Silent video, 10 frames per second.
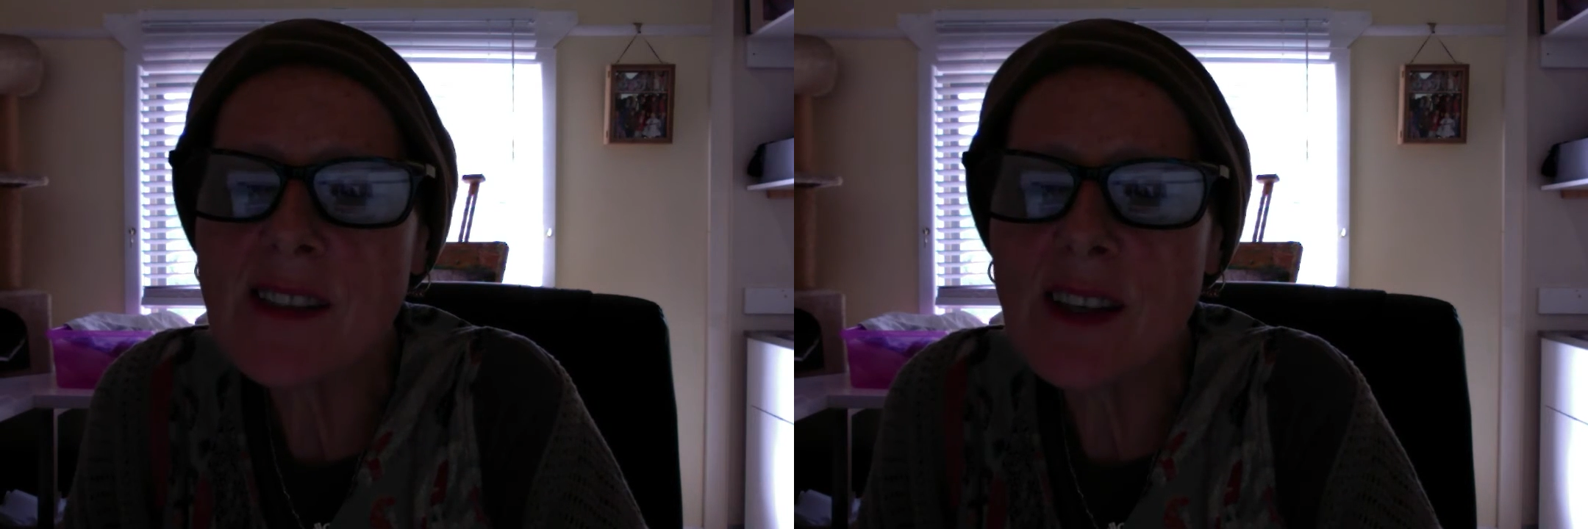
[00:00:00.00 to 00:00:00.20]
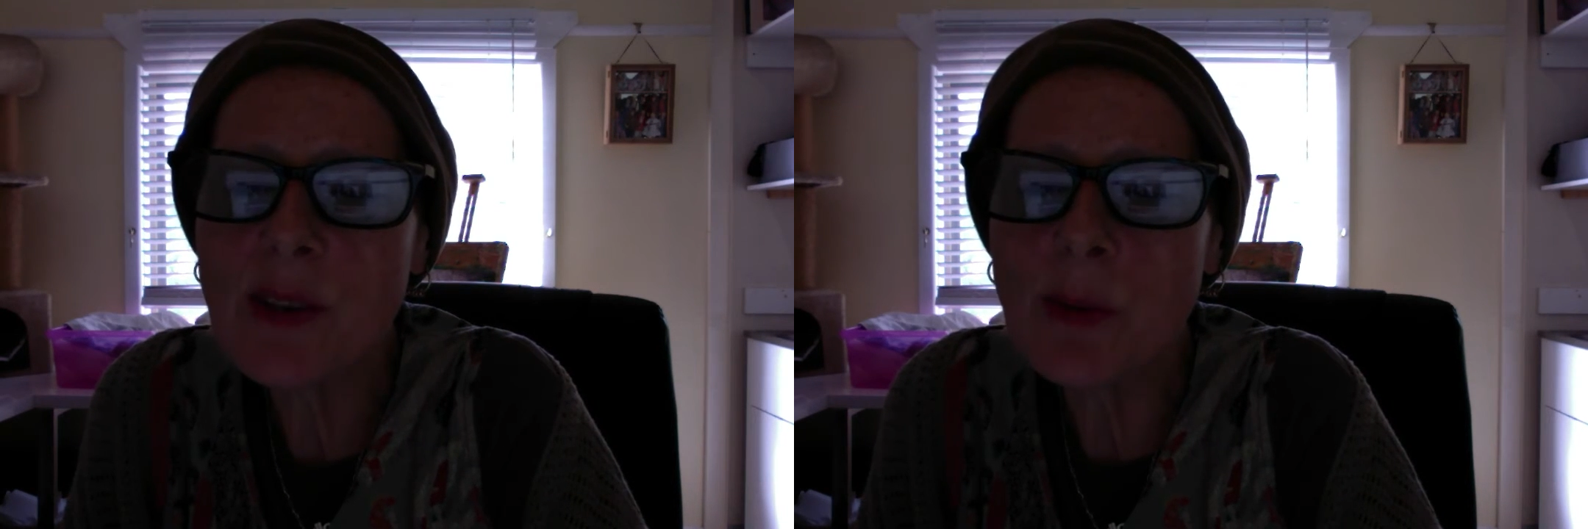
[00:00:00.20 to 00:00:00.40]

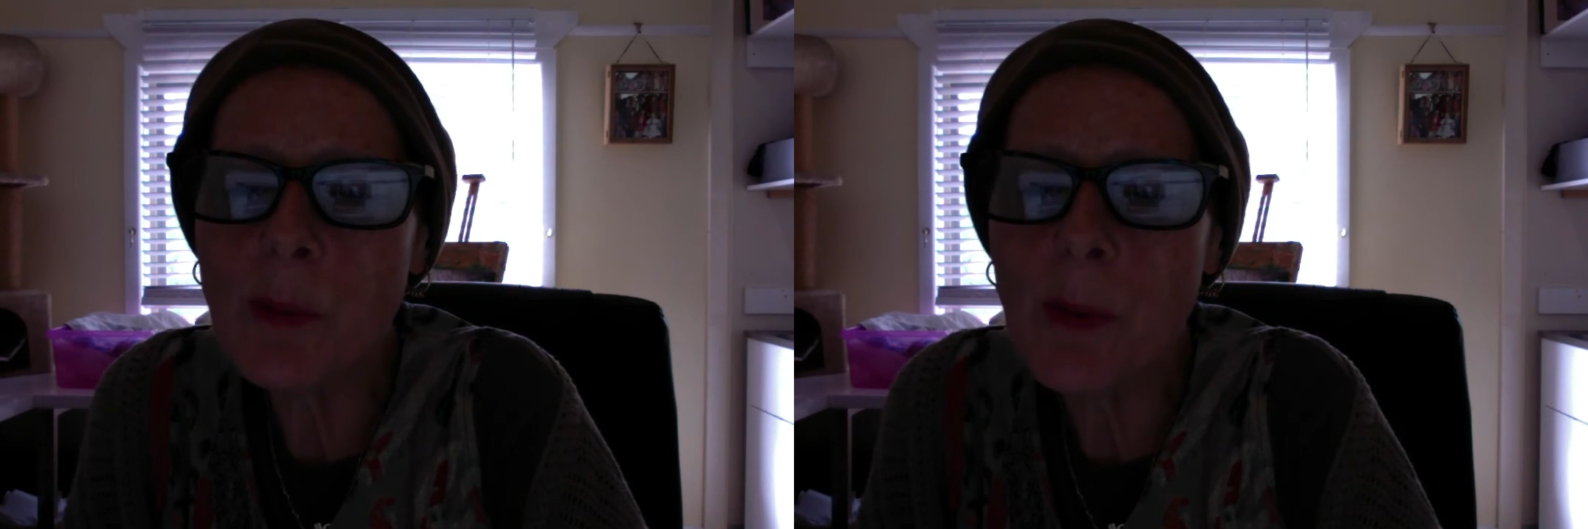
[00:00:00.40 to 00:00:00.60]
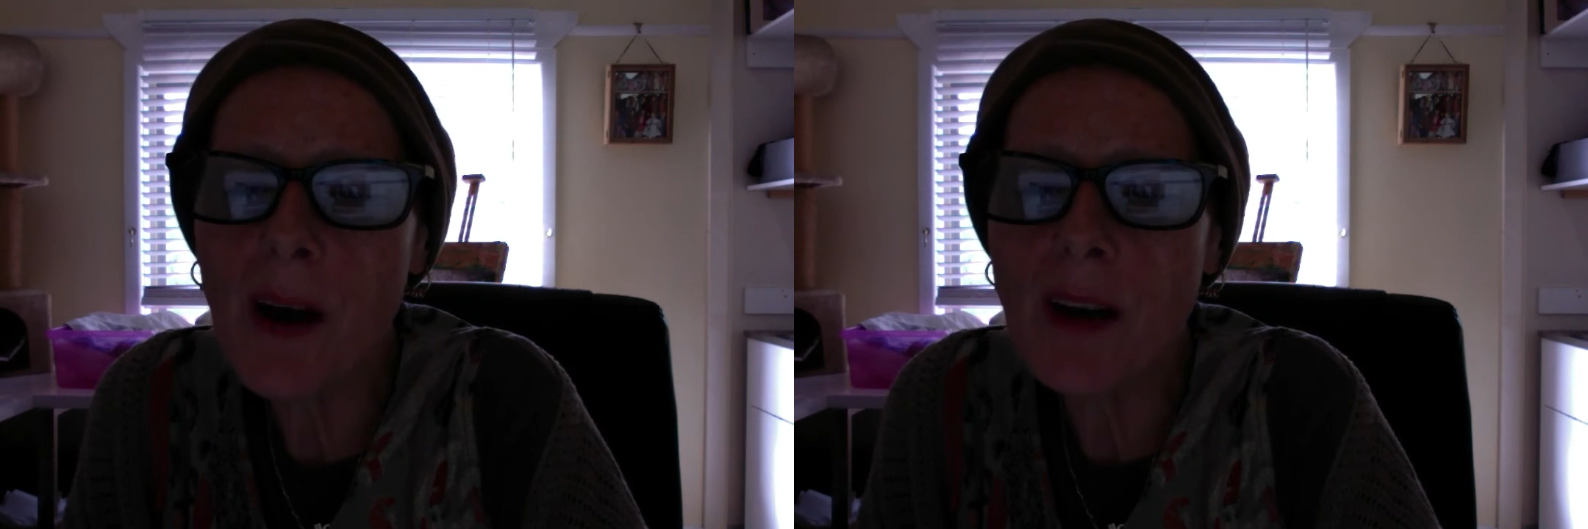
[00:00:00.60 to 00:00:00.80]
that you were
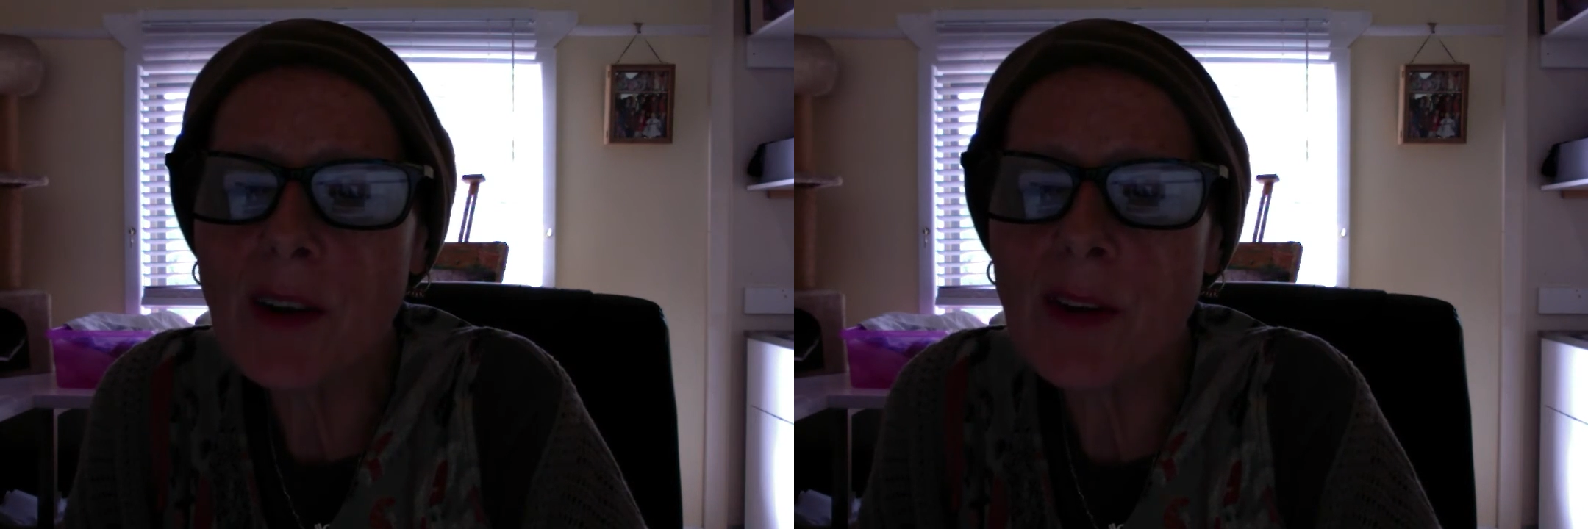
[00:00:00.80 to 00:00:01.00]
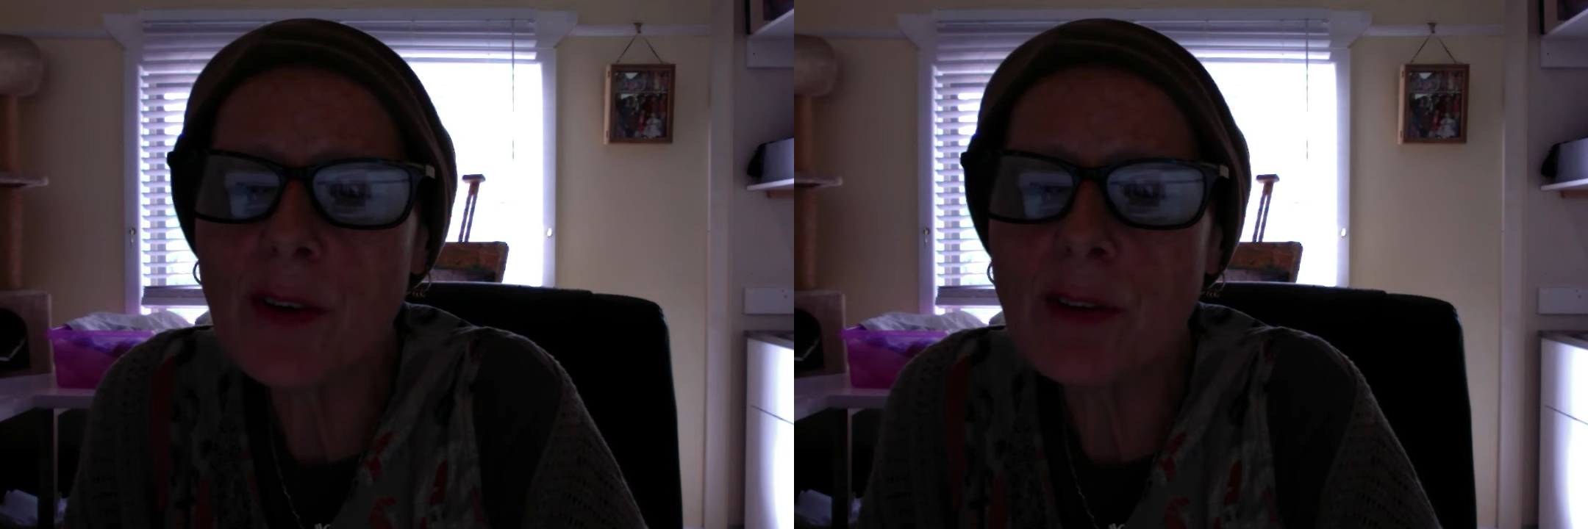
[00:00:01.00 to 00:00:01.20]
part
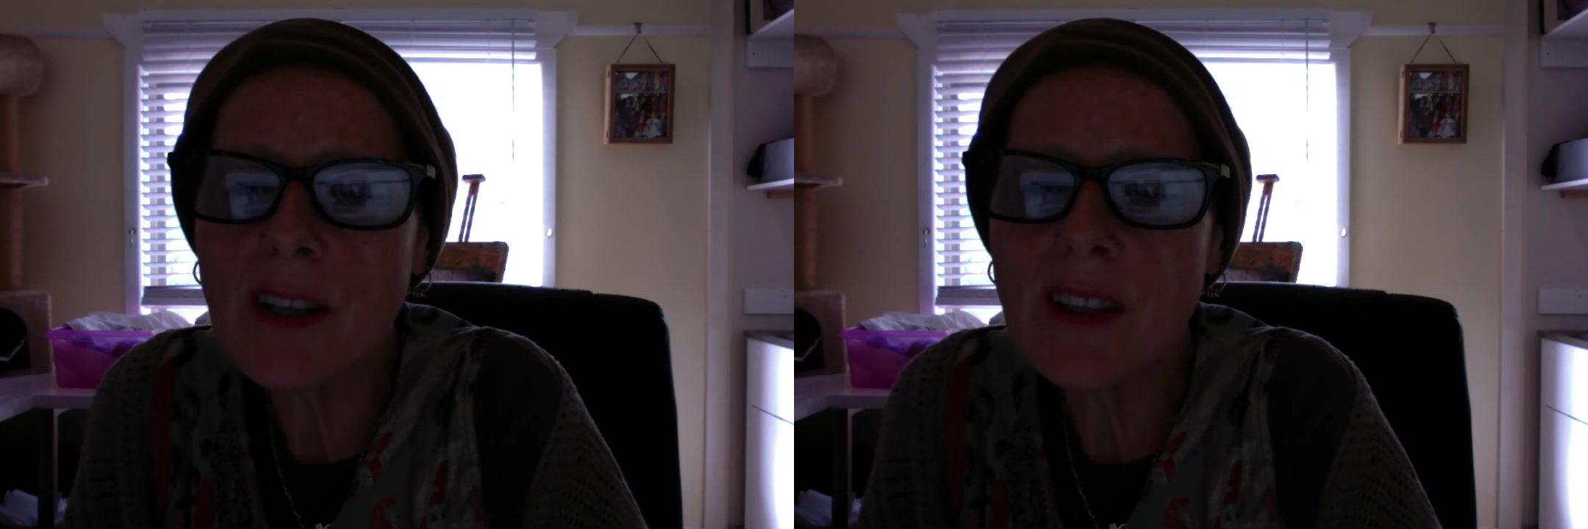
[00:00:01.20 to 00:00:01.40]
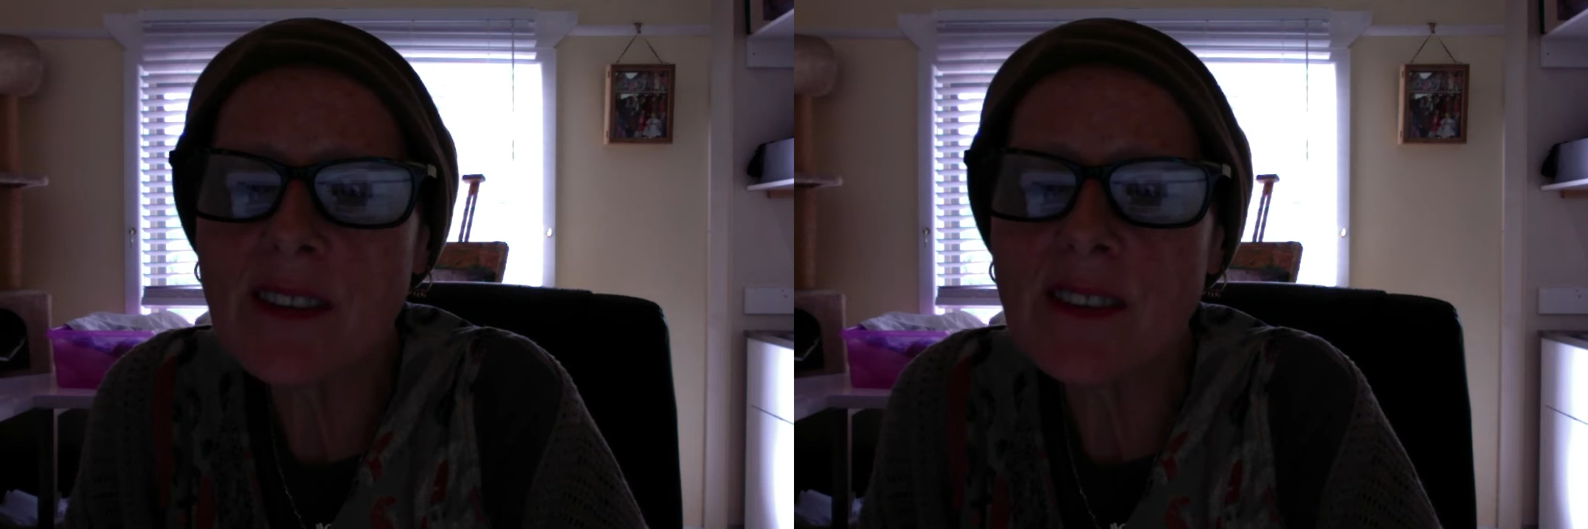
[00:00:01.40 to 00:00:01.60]
of,
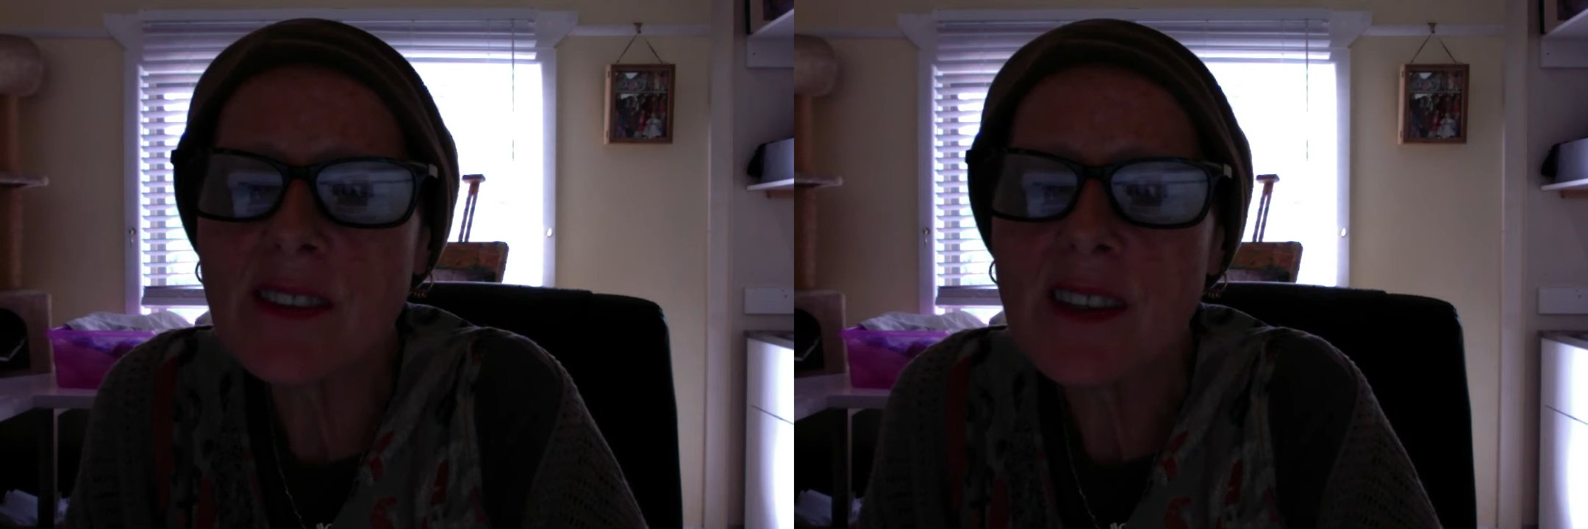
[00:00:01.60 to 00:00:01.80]
and